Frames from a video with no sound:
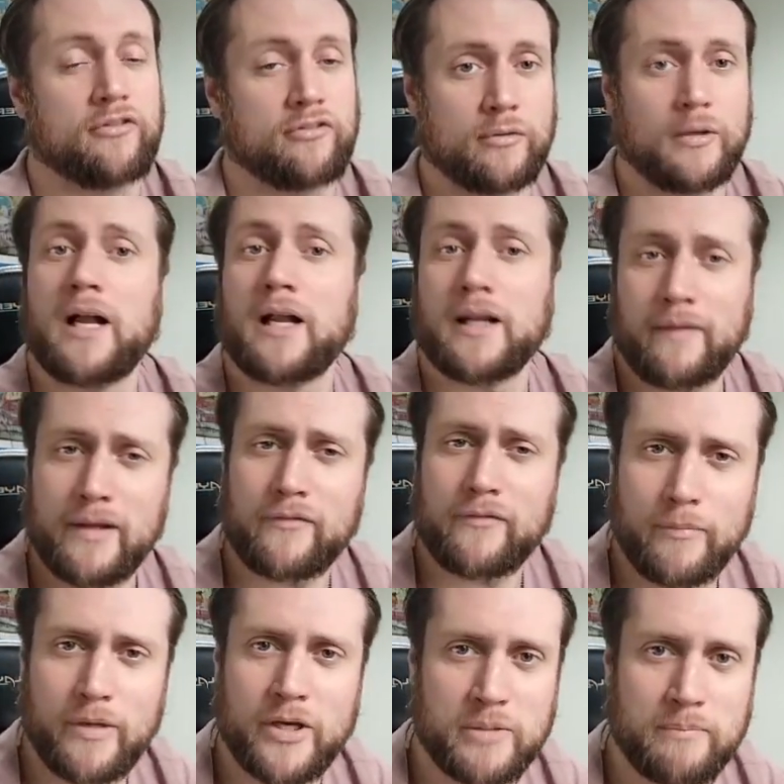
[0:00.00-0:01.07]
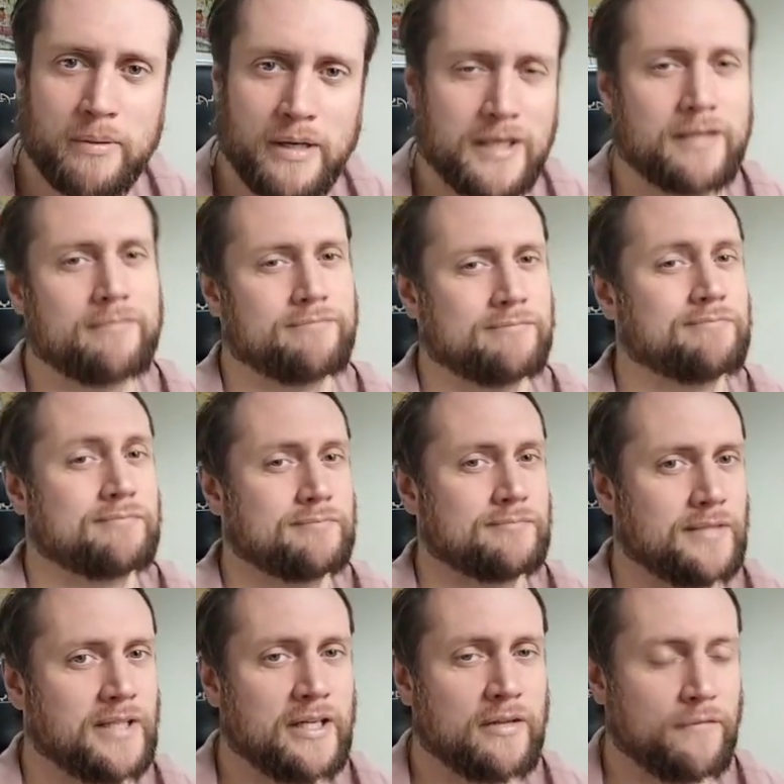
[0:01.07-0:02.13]
So I'll get the information back
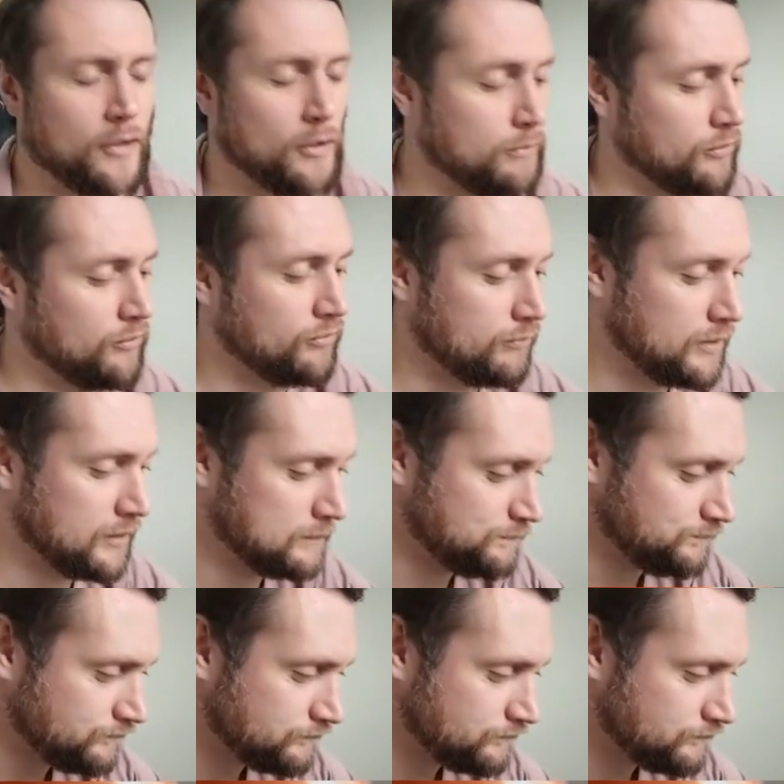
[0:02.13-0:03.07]
in a few months, right?